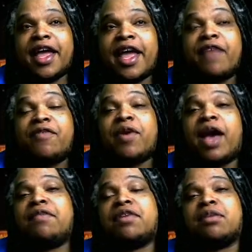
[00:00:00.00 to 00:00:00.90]

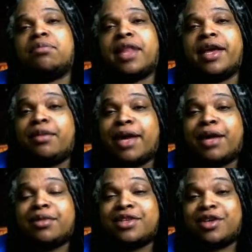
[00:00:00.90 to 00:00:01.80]
have a complaint
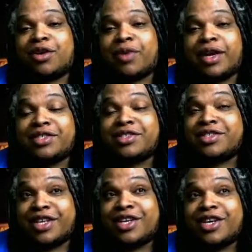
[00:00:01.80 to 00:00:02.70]
about the direction
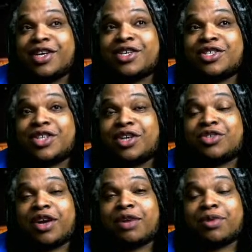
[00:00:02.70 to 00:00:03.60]
that Star
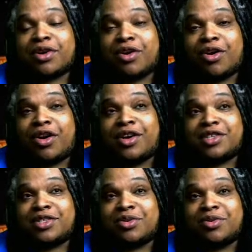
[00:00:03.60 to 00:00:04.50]
Trek Picard
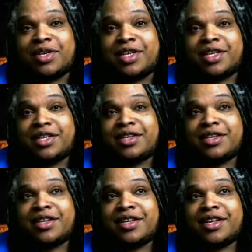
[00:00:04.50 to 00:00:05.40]
is going in,
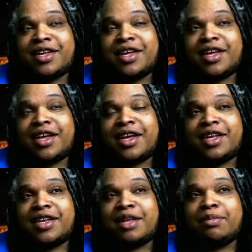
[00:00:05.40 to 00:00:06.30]

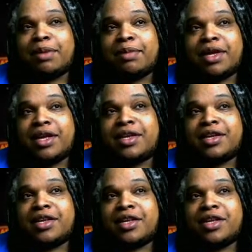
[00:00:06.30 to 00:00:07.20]
then my man,
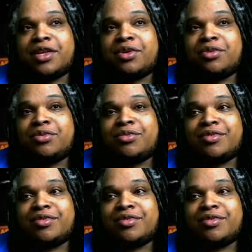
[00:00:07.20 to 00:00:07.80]
you